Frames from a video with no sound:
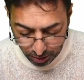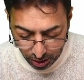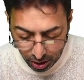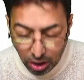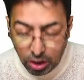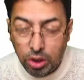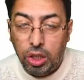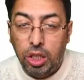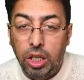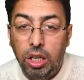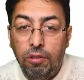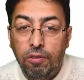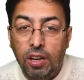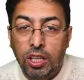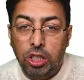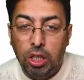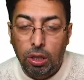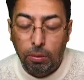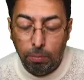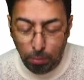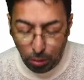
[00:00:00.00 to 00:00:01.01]
three-vessel
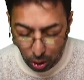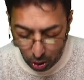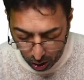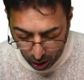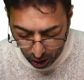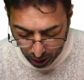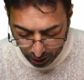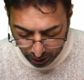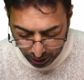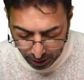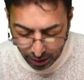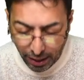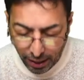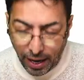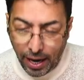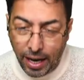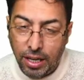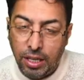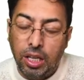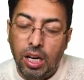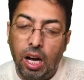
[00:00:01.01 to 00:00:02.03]
block,
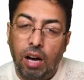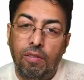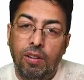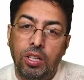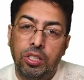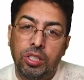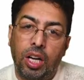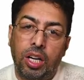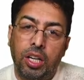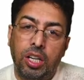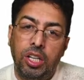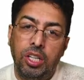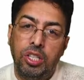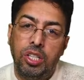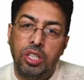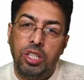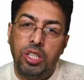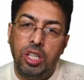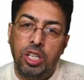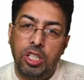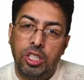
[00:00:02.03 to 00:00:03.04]
and Kawasaki
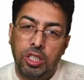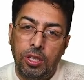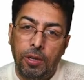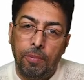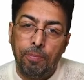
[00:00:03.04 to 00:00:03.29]
disease.